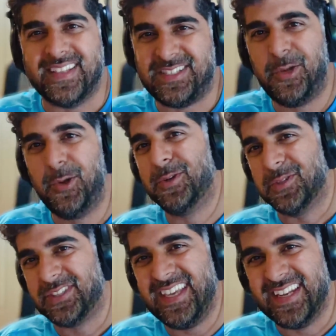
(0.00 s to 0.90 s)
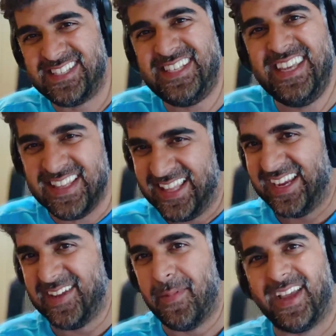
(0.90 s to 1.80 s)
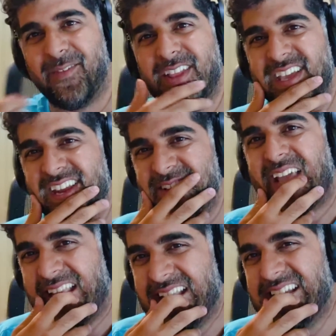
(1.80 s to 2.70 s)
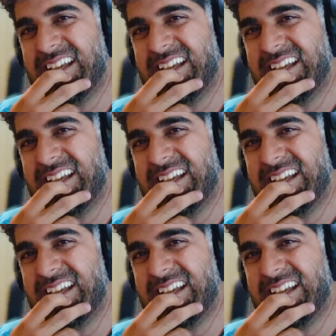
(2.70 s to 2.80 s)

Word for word: this two-year-old kid a seat. Like, am I really gonna do that?